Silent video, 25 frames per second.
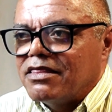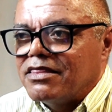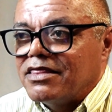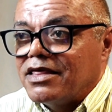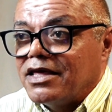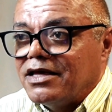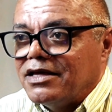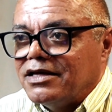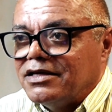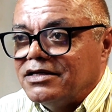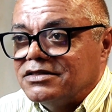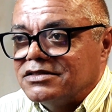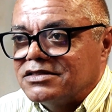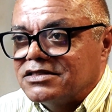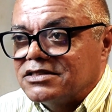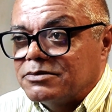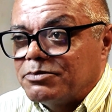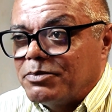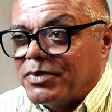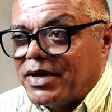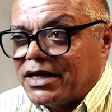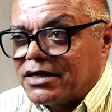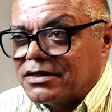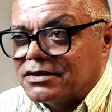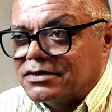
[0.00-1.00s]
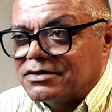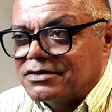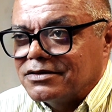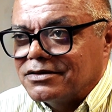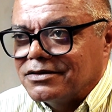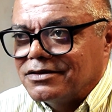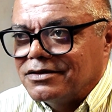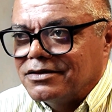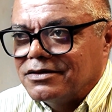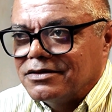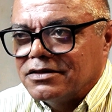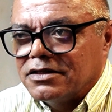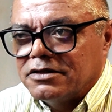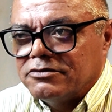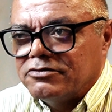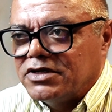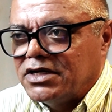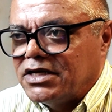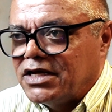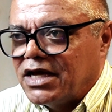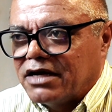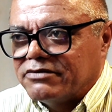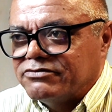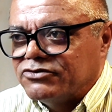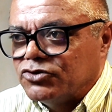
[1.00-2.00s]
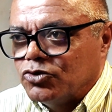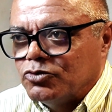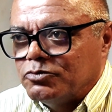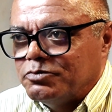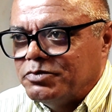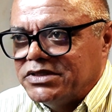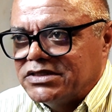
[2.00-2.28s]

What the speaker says: They inspect. They really have no